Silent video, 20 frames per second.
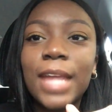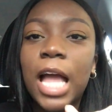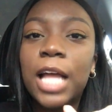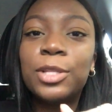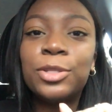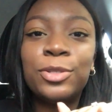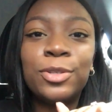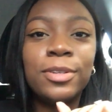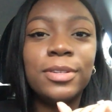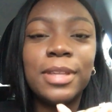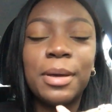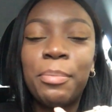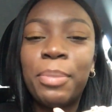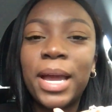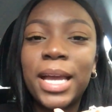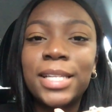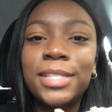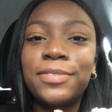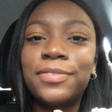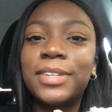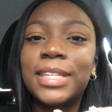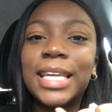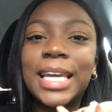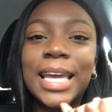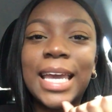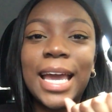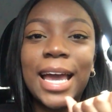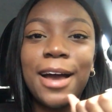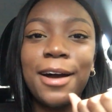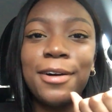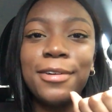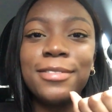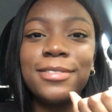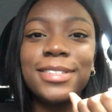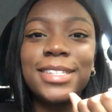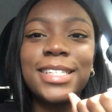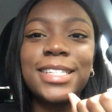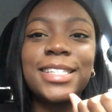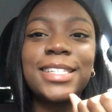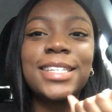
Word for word: to do the best for the girls